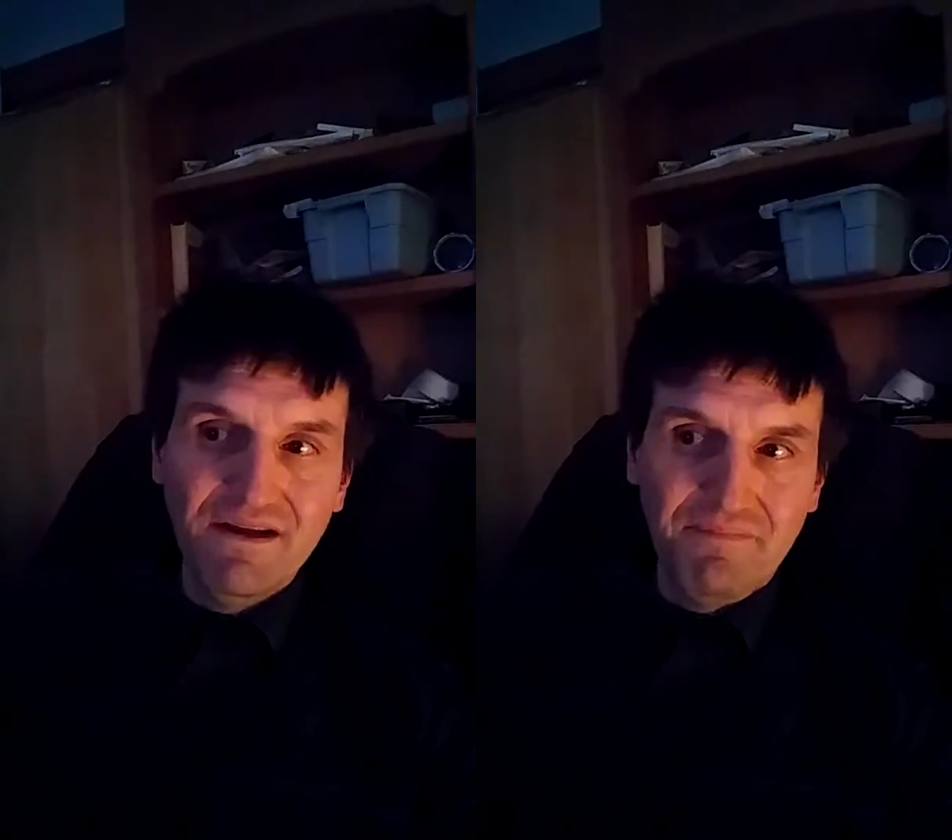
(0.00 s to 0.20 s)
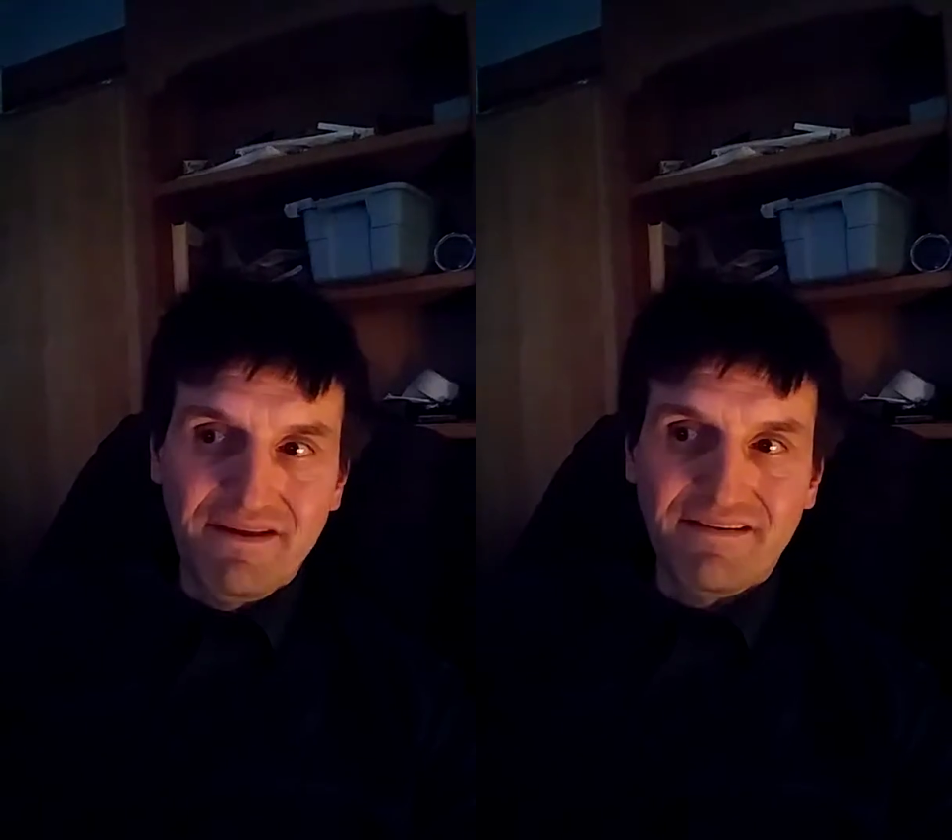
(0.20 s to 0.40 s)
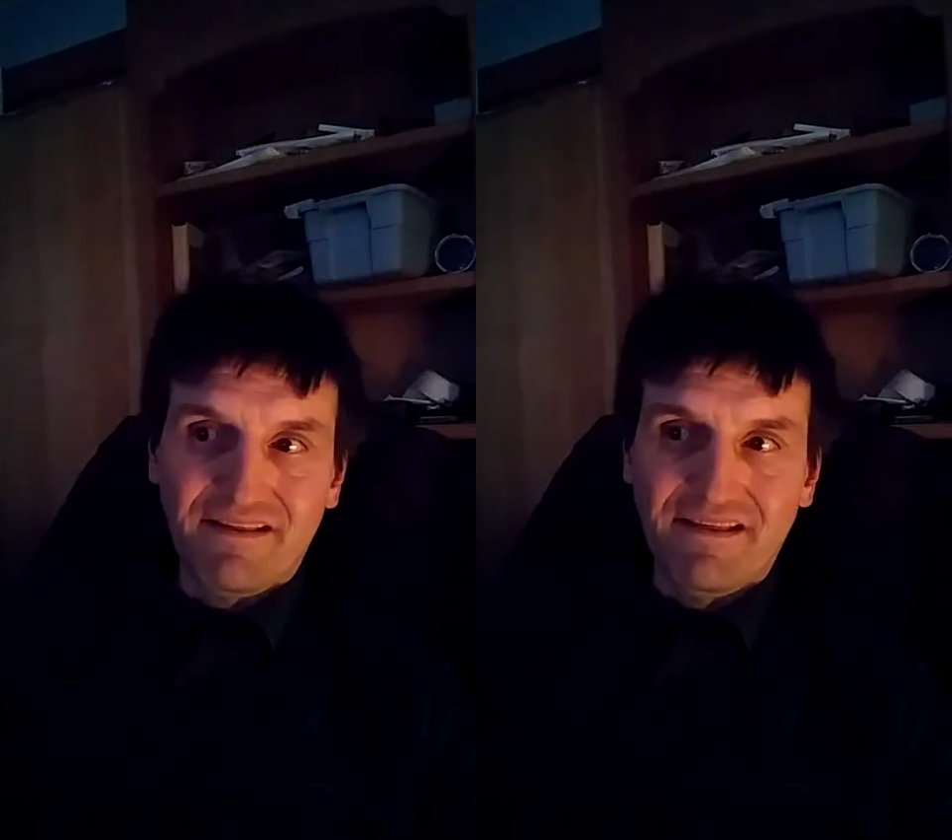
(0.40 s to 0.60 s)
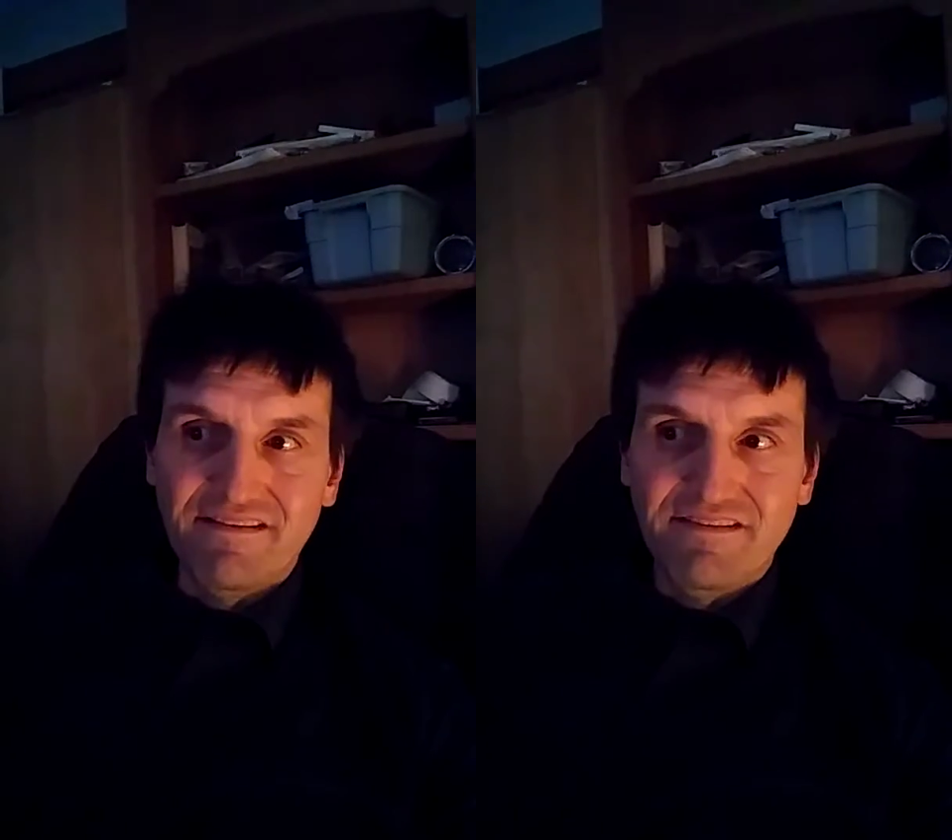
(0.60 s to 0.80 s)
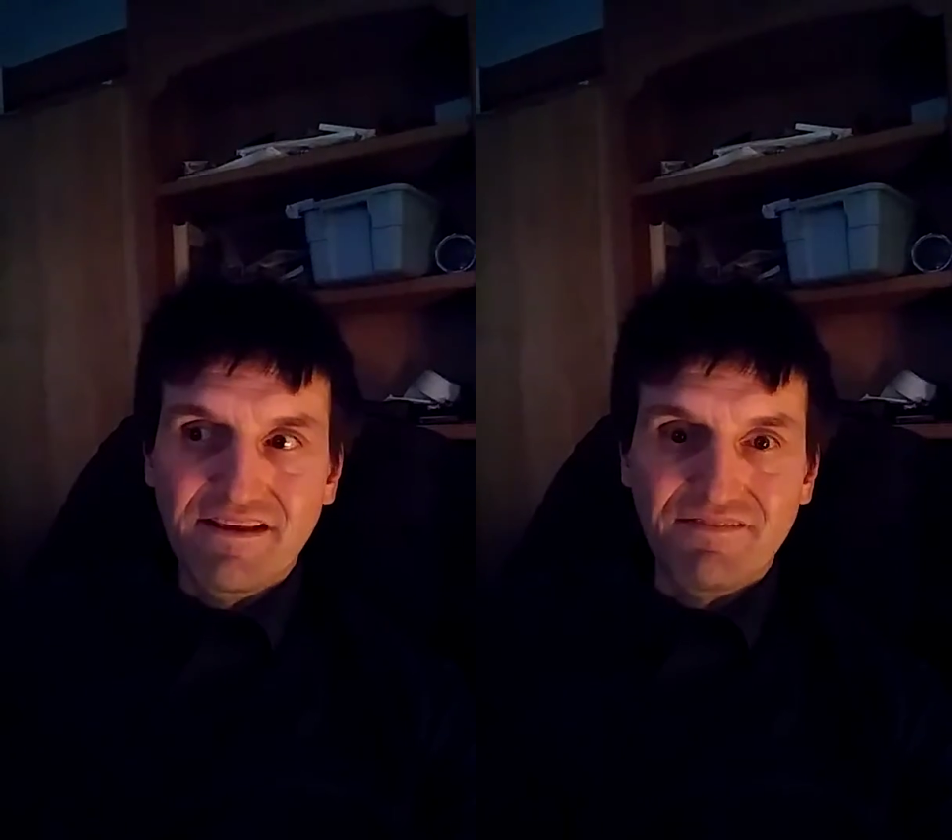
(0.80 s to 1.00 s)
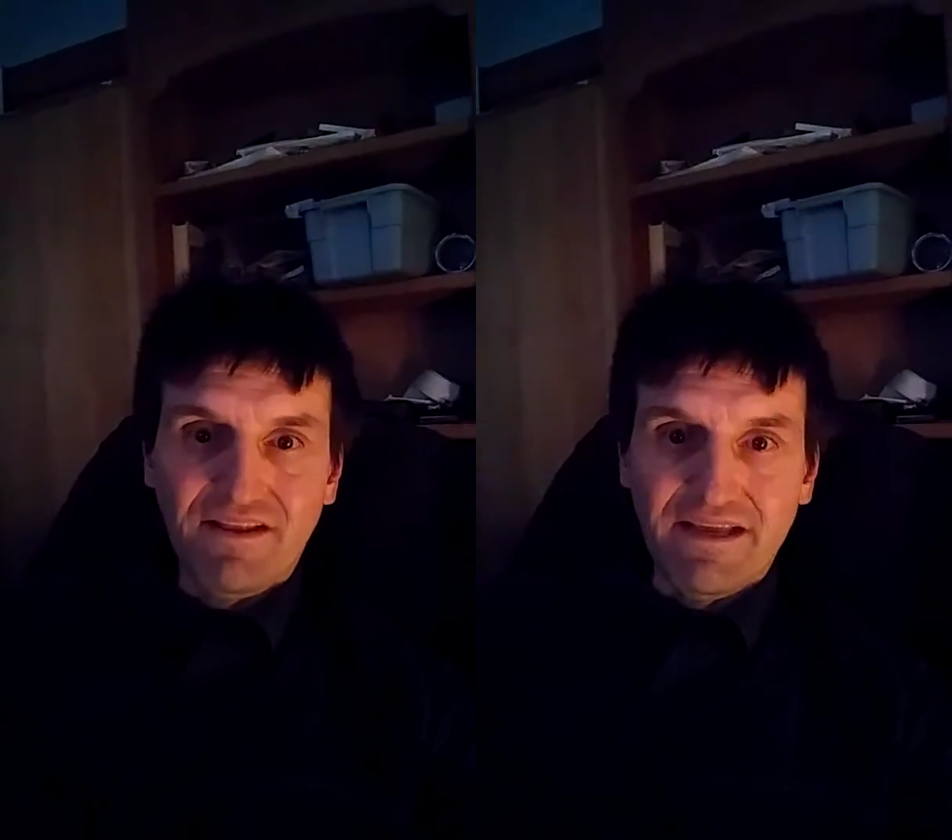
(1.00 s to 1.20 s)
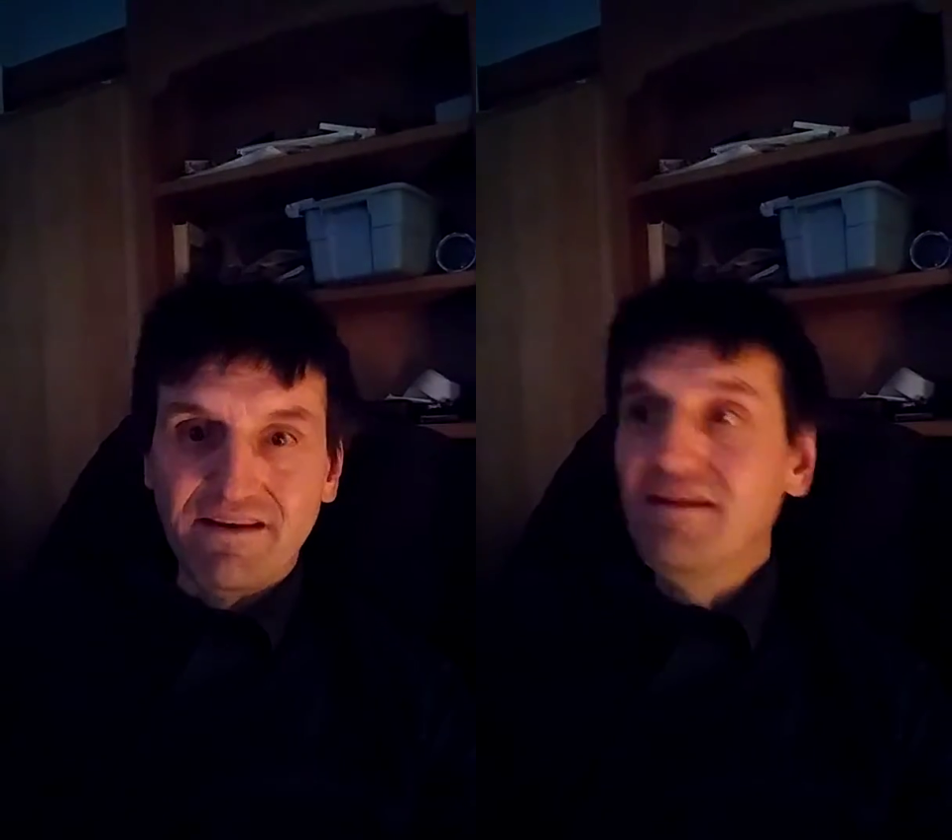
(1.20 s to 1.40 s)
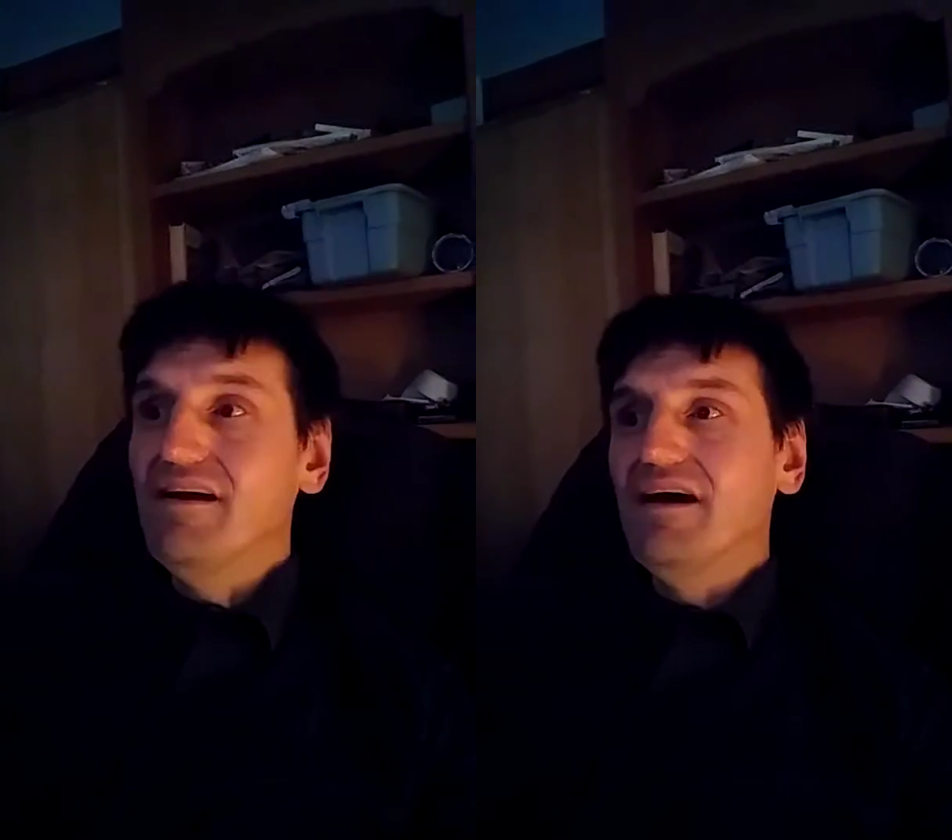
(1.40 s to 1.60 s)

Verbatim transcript: basically steam cleaned.